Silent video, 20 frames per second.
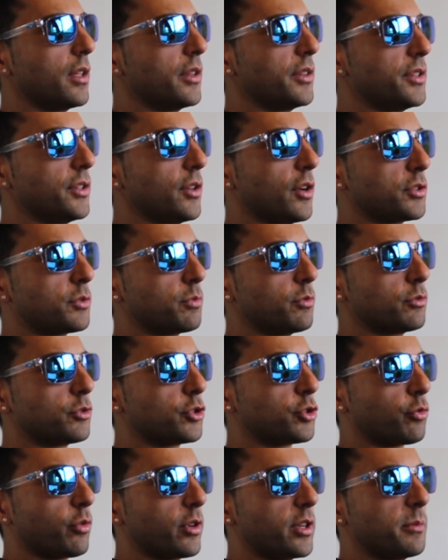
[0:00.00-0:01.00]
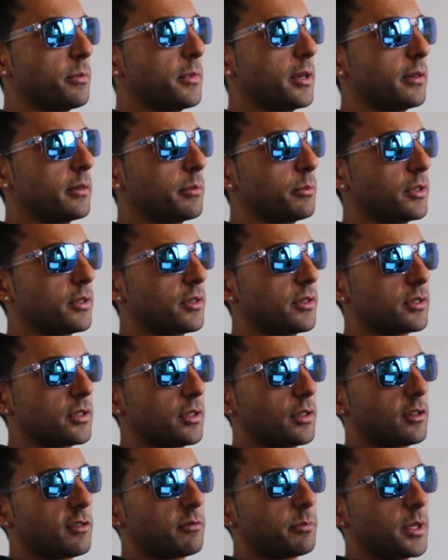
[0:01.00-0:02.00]
the odds will trim, because a
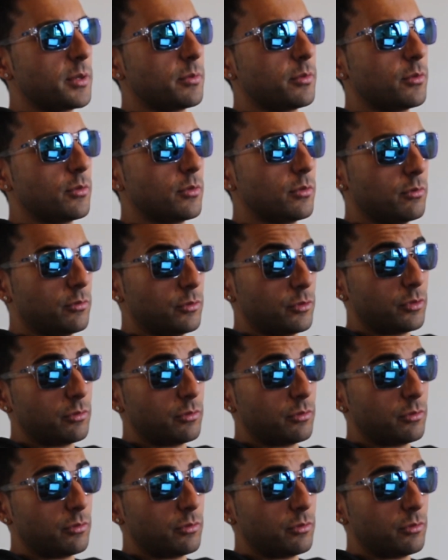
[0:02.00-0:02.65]
lot of people